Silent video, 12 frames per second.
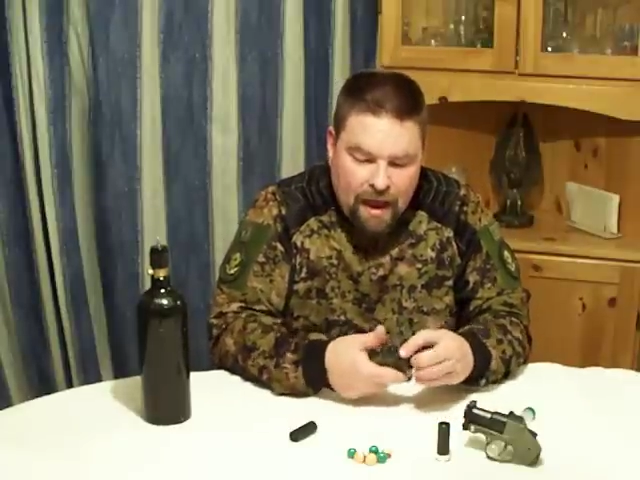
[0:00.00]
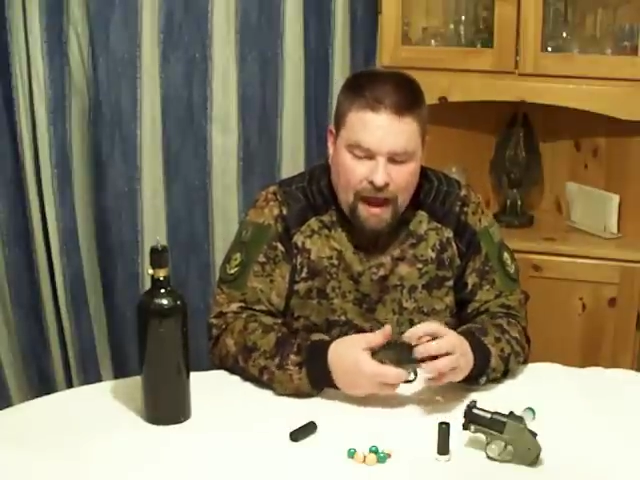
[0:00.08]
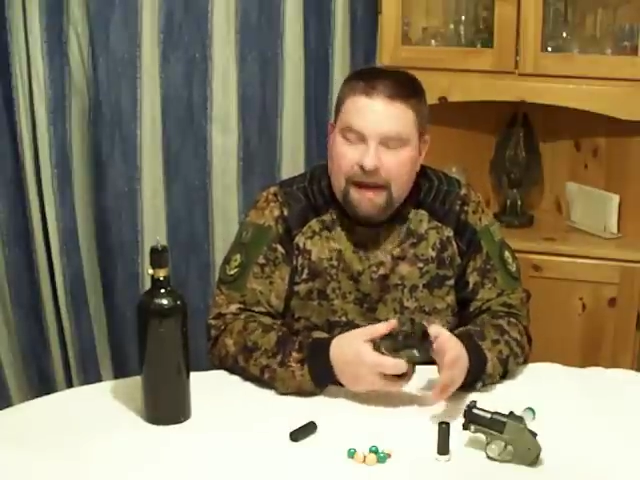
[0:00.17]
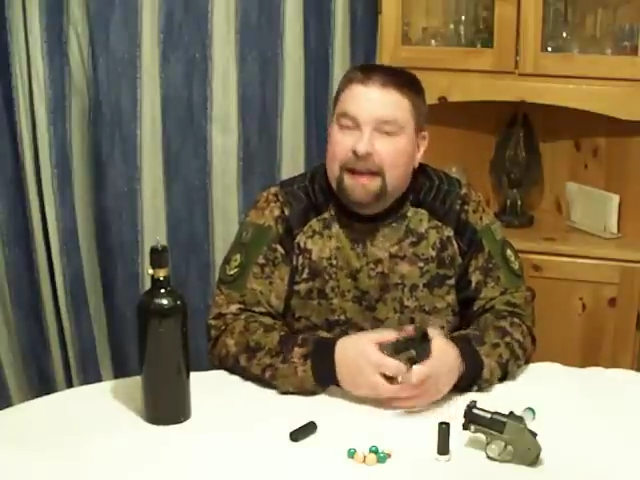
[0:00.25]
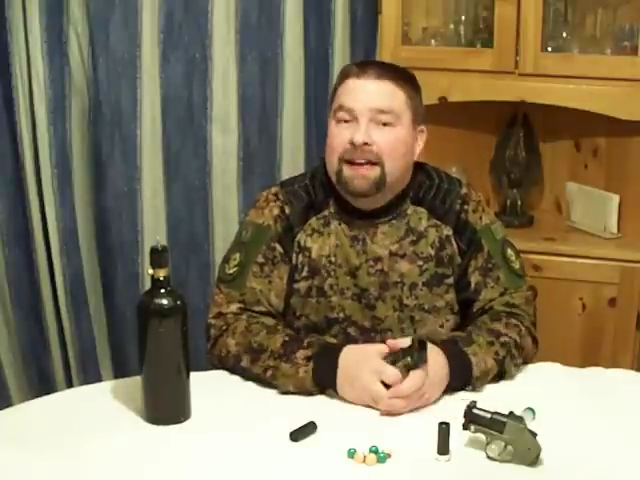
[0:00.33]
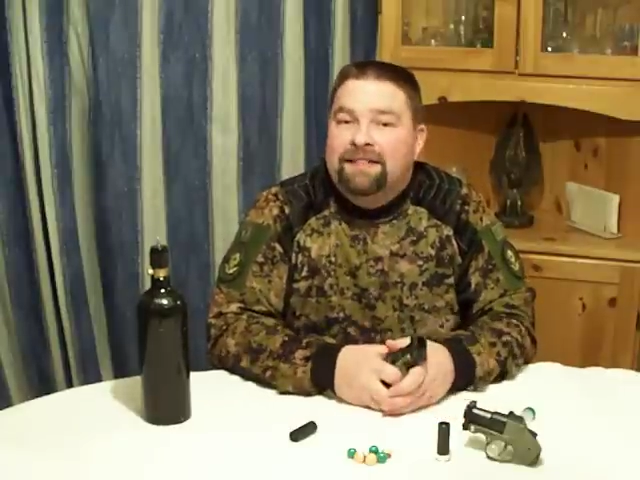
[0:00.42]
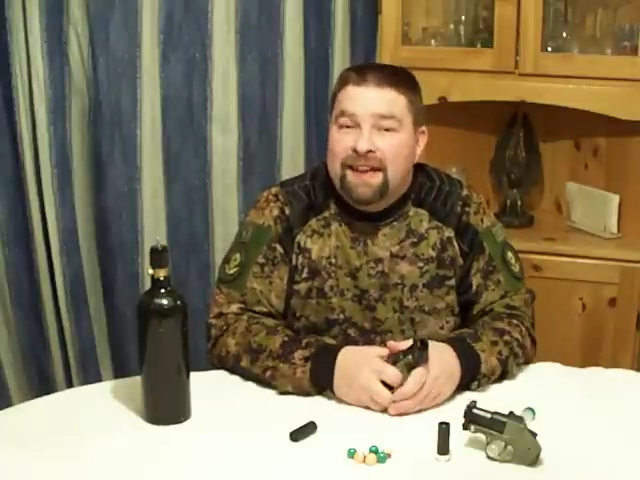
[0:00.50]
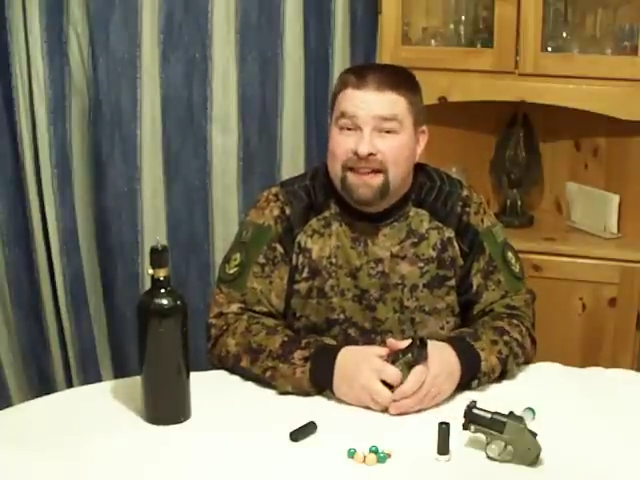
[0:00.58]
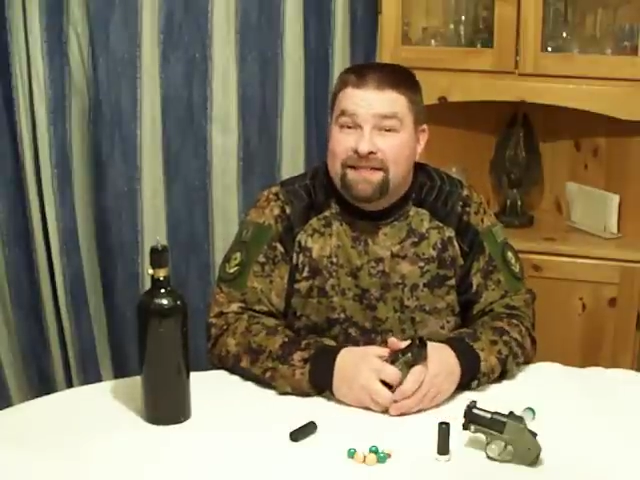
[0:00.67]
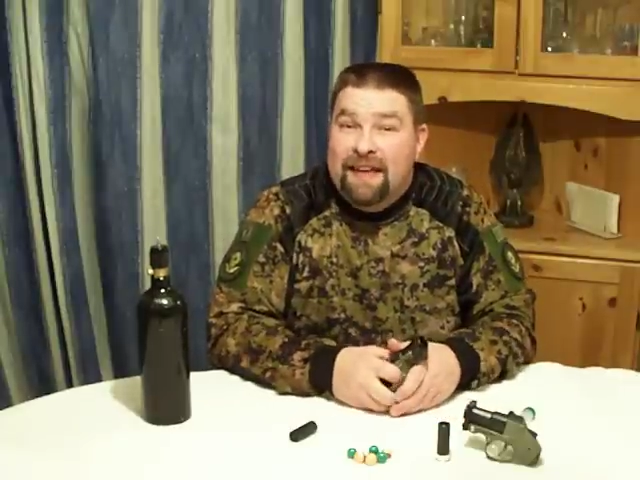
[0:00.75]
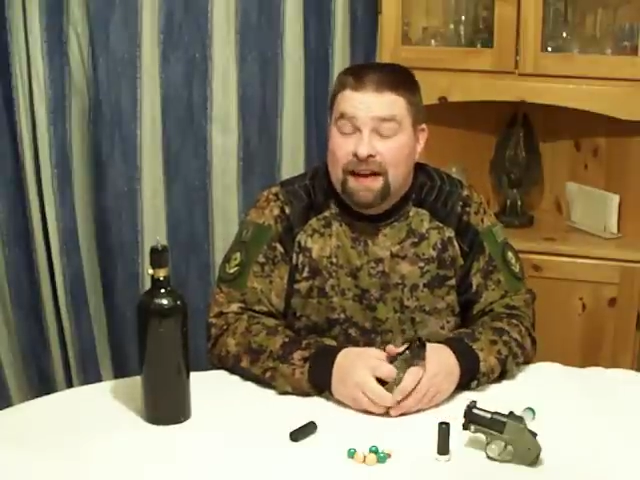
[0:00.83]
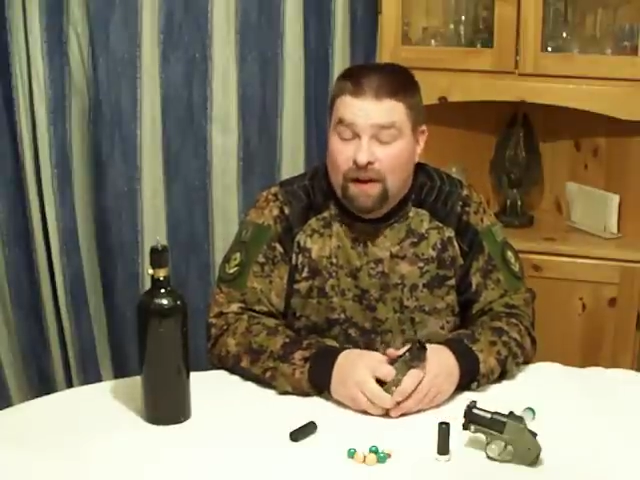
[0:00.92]
I'm going to
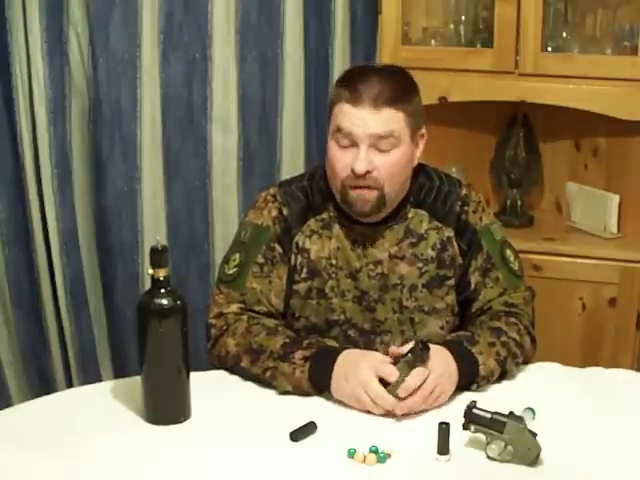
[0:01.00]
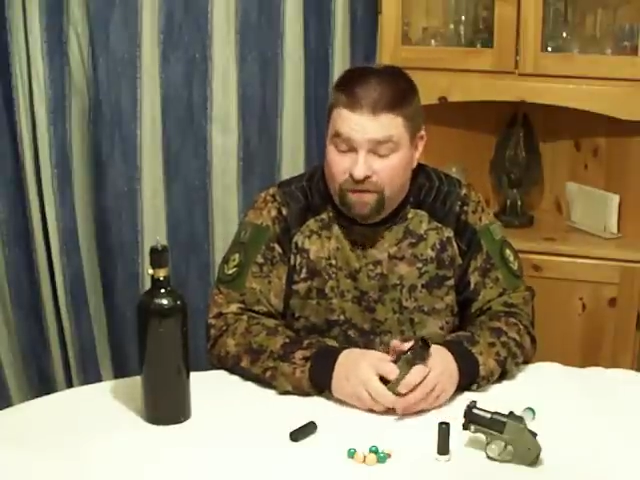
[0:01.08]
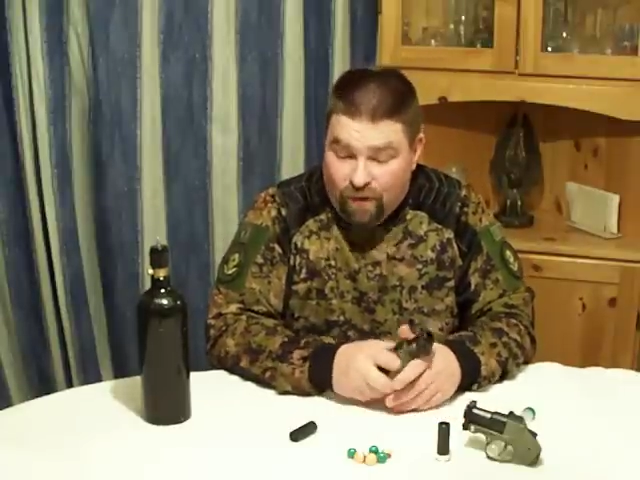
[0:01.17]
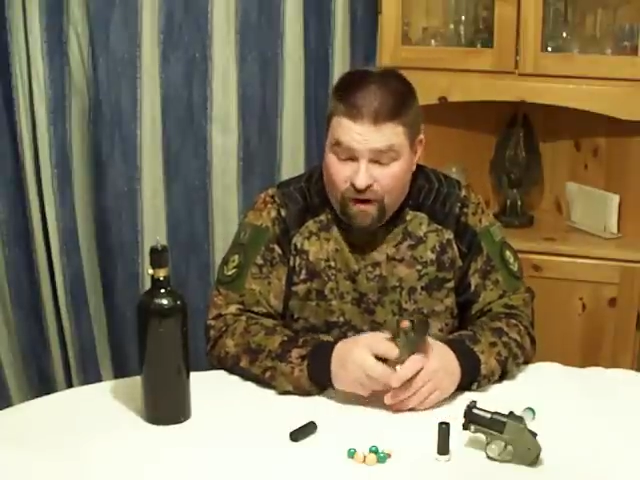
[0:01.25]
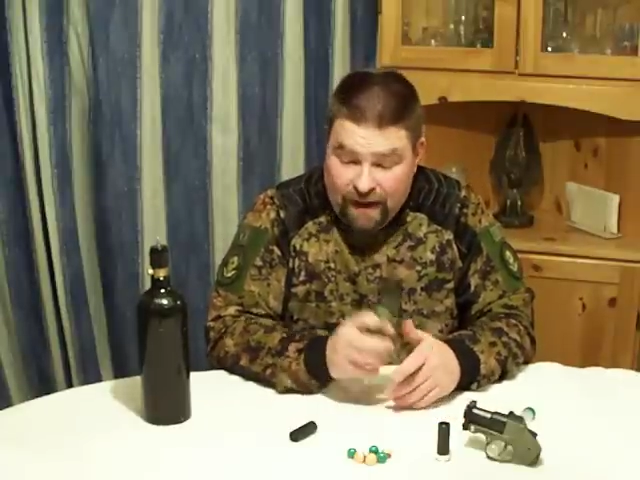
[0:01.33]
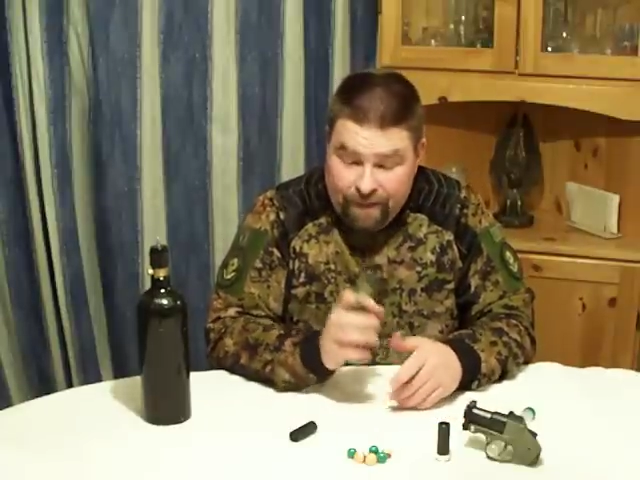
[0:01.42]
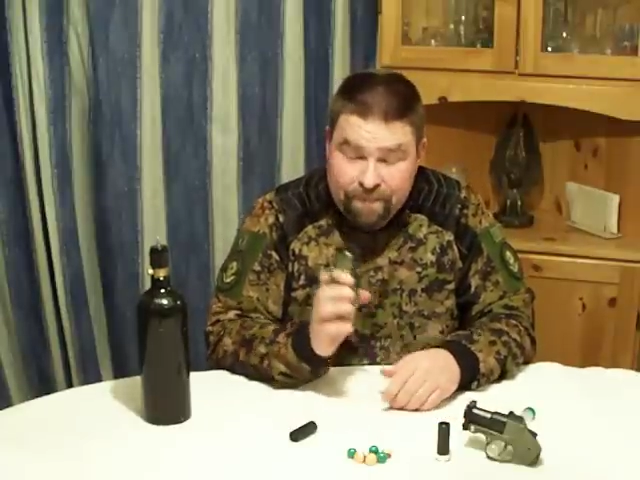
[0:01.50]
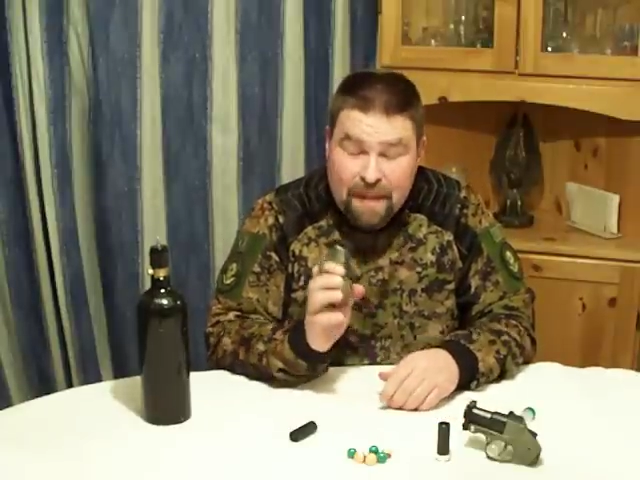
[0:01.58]
test that out for you.